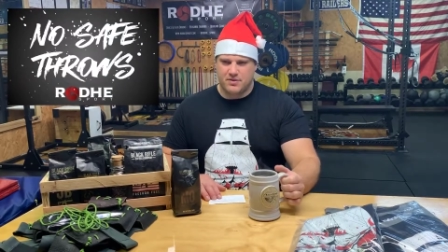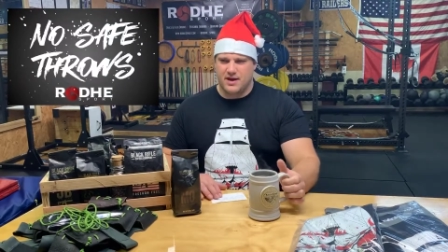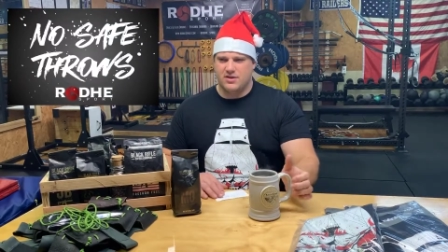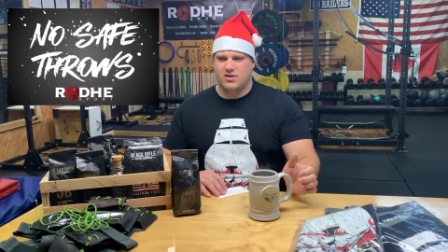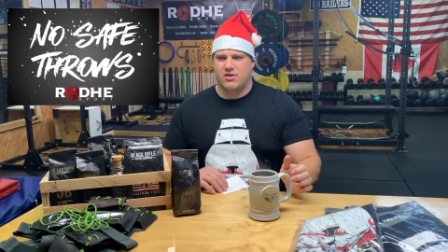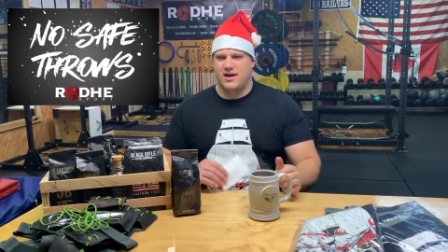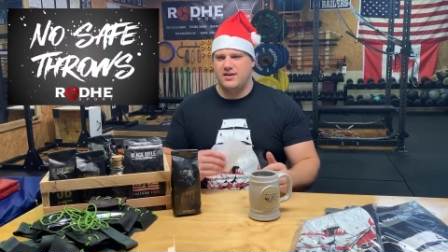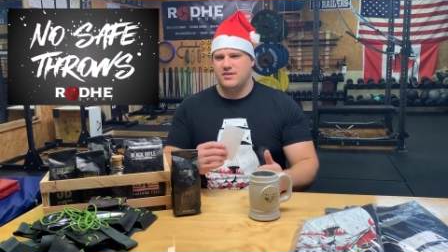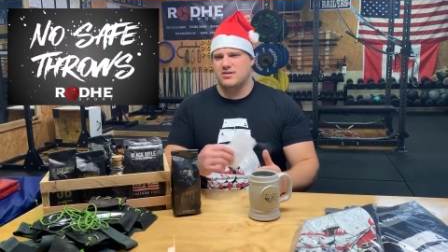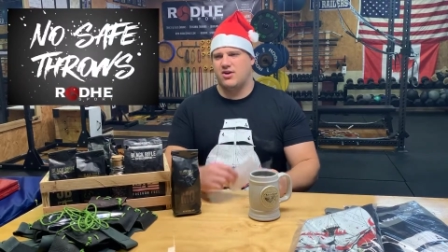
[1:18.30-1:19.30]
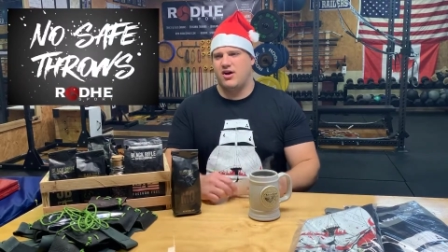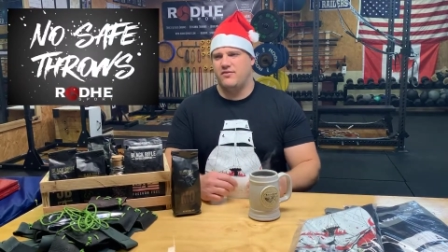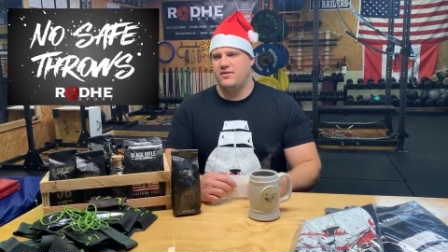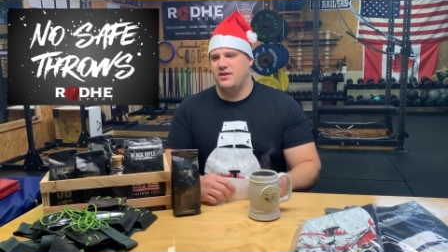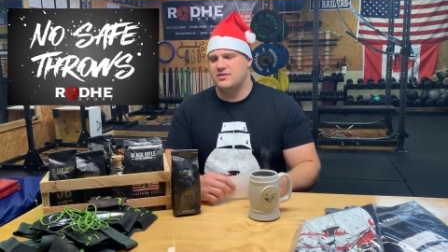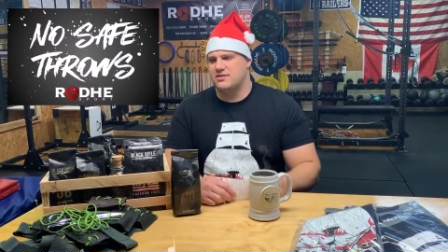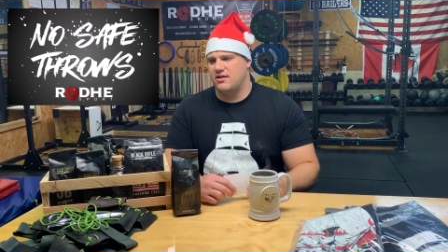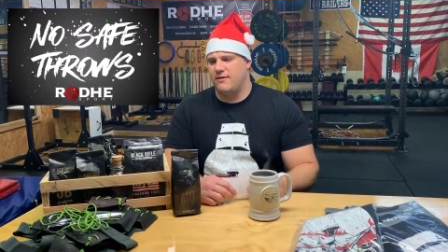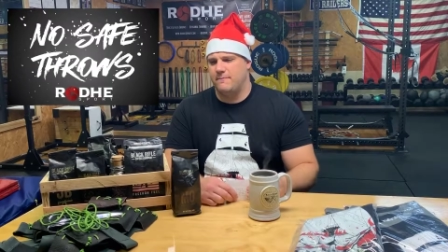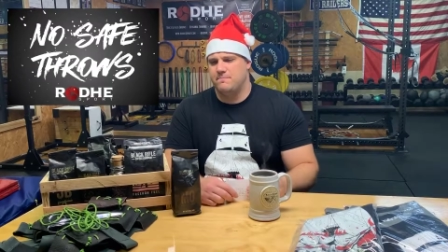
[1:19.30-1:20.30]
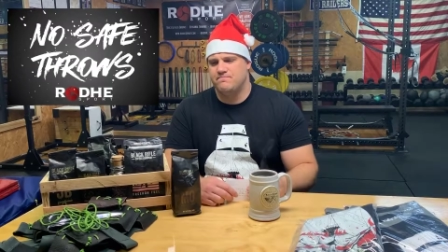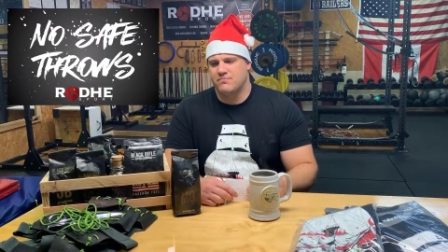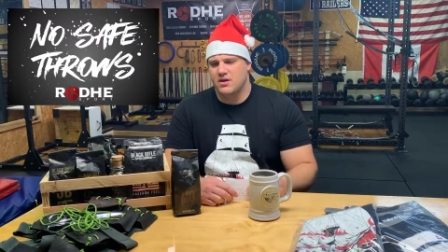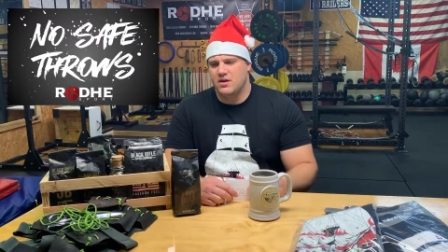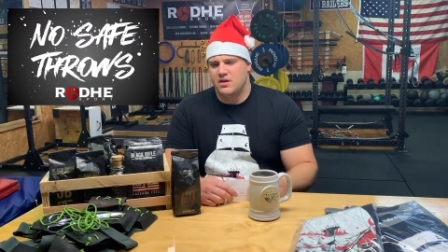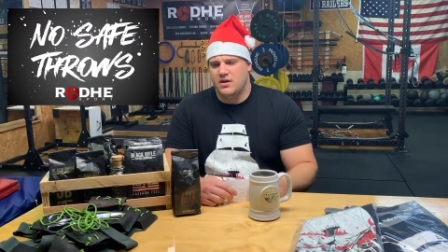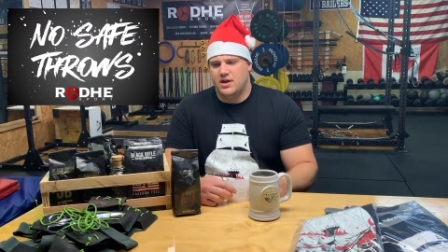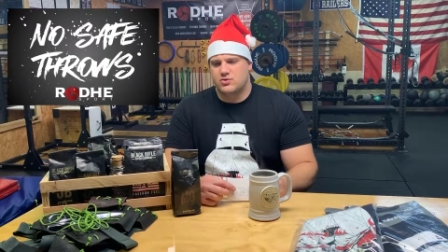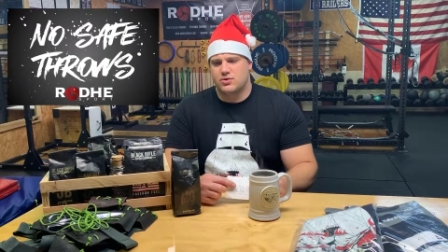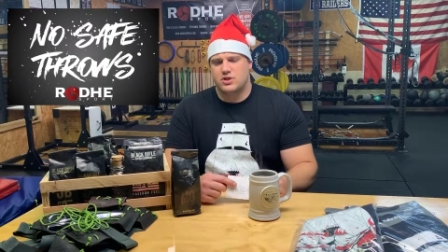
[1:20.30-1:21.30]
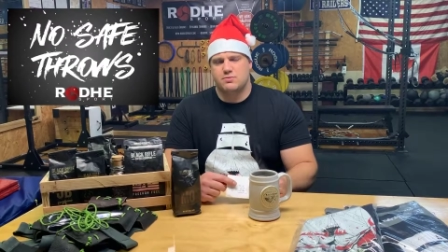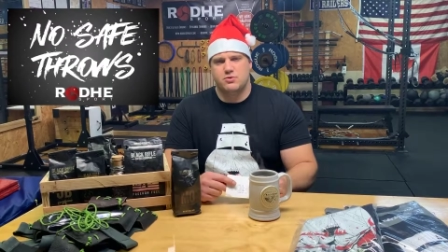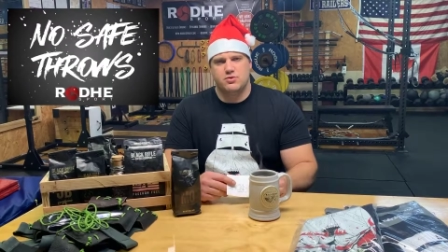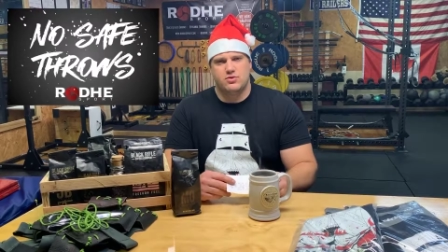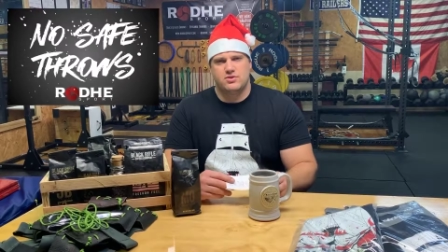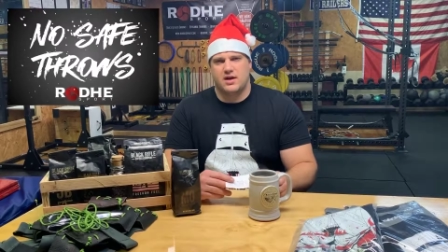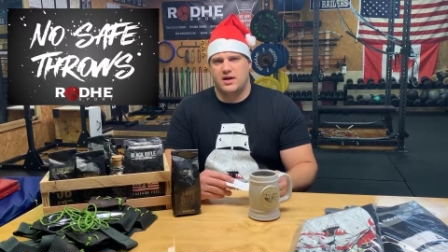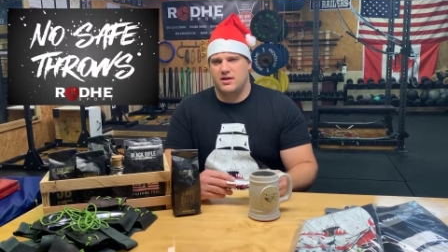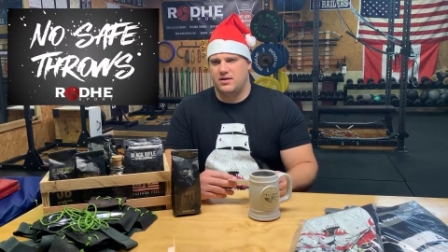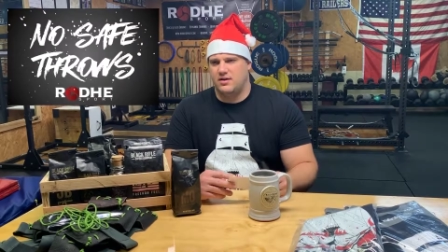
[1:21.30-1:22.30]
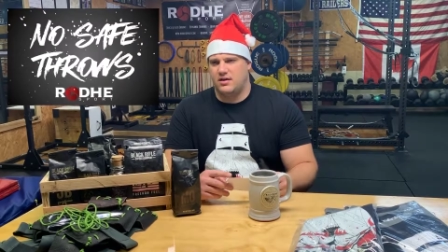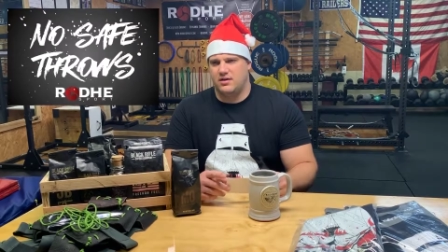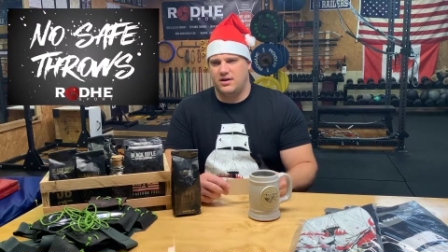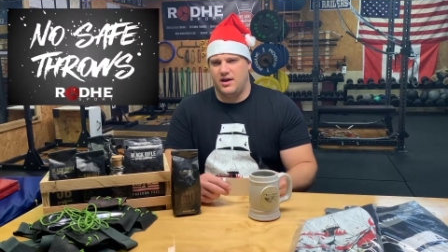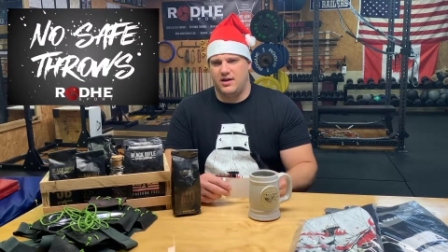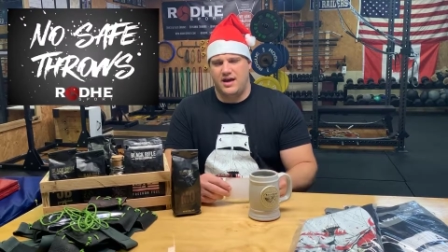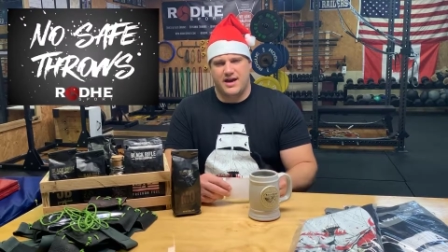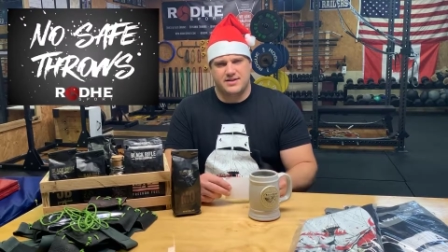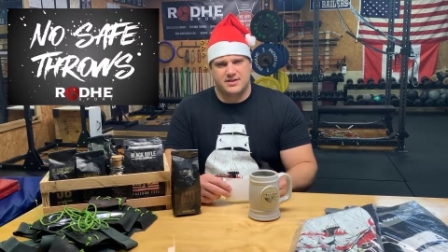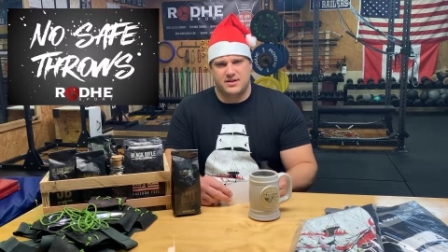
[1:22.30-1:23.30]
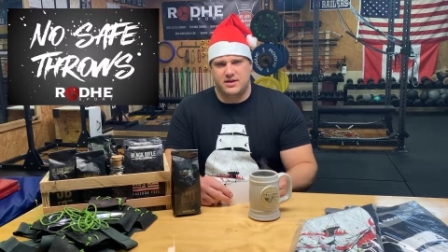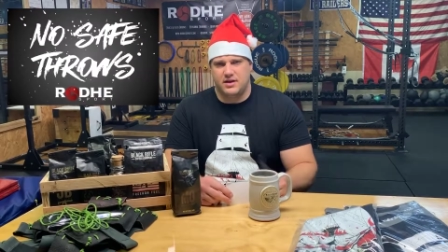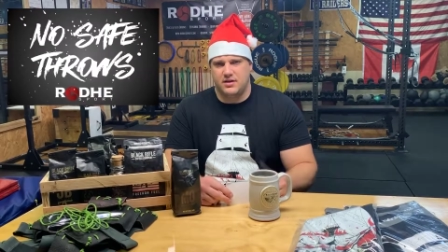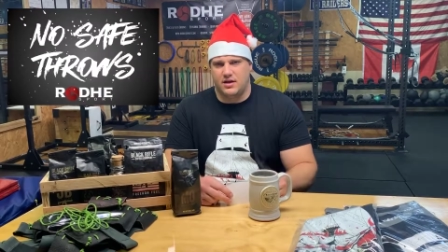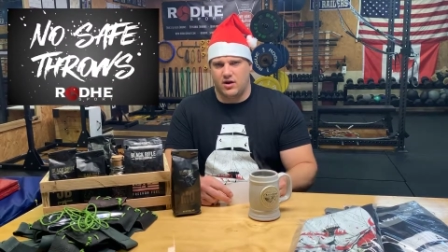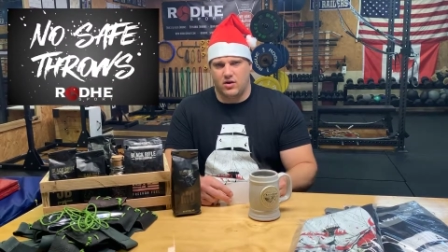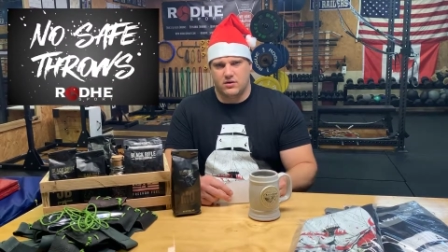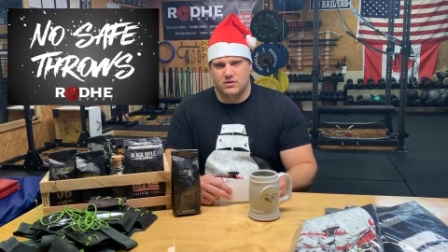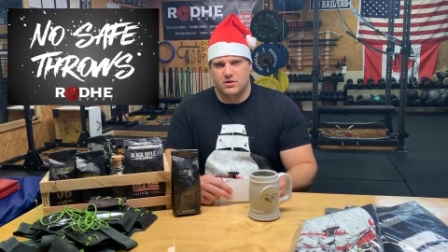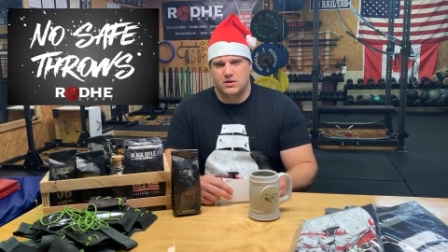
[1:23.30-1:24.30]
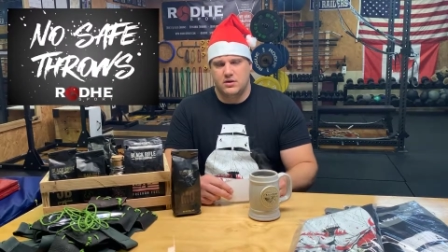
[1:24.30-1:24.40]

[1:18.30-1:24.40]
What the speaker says: And the grind on this coffee, it's really smooth. There's not hardly any acid in it at all.